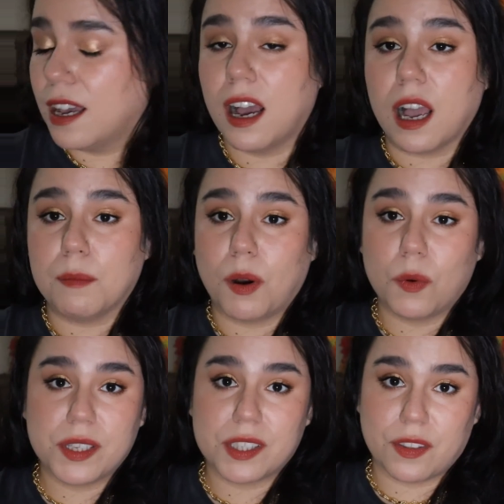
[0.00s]
I'm
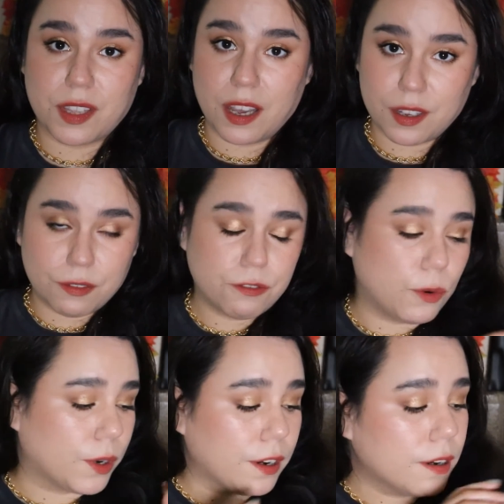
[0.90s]
always on the hunt
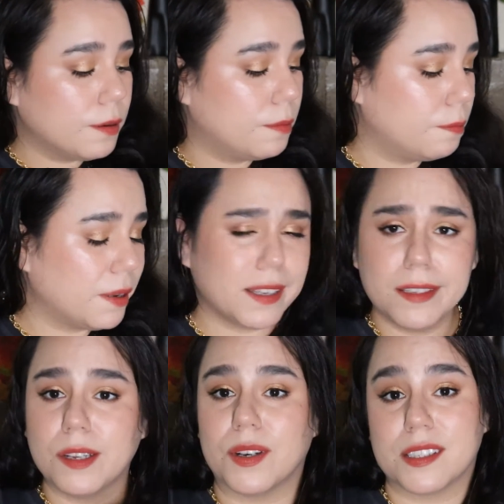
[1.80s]
for. But
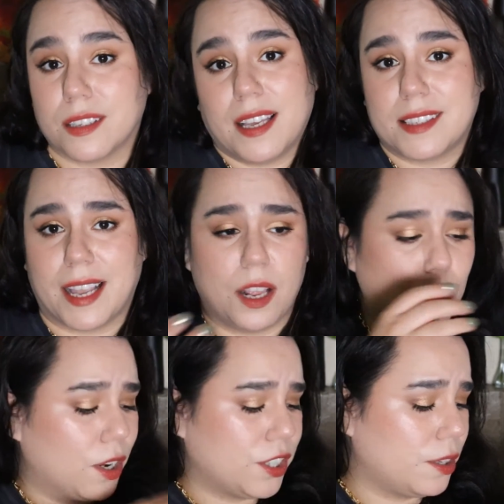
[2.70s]
as a hand
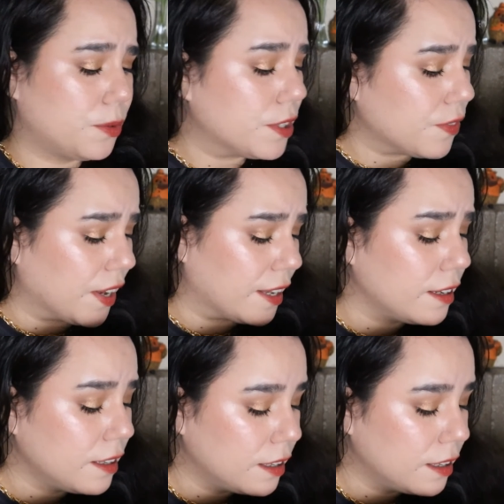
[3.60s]
wash, it was fine.